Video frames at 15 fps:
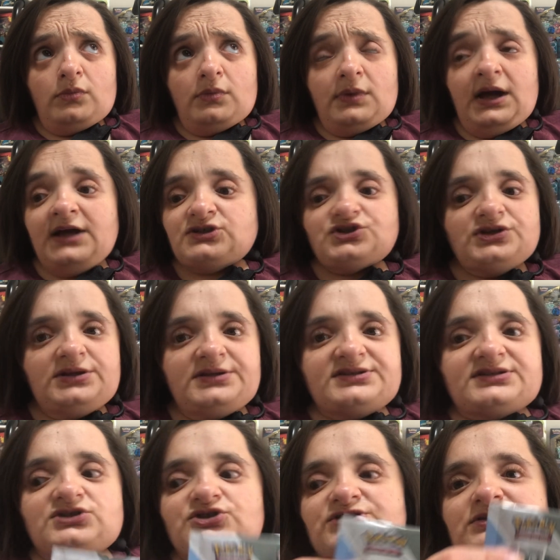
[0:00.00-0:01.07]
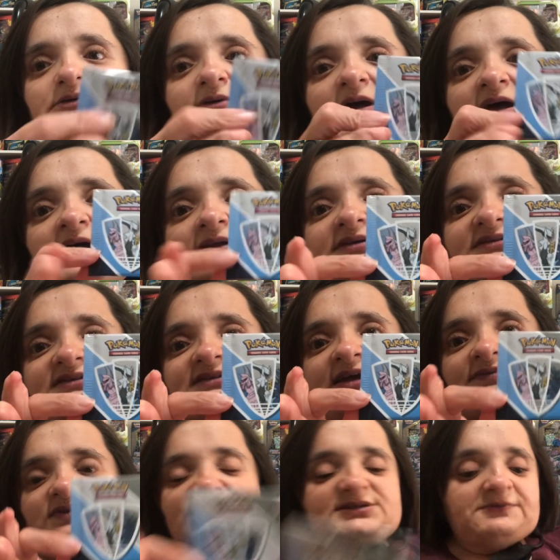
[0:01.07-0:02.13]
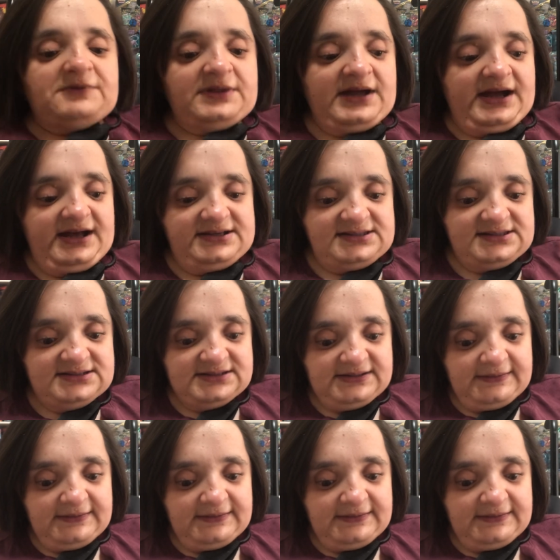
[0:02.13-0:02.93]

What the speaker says: Actually, let's just go ahead and save this for last.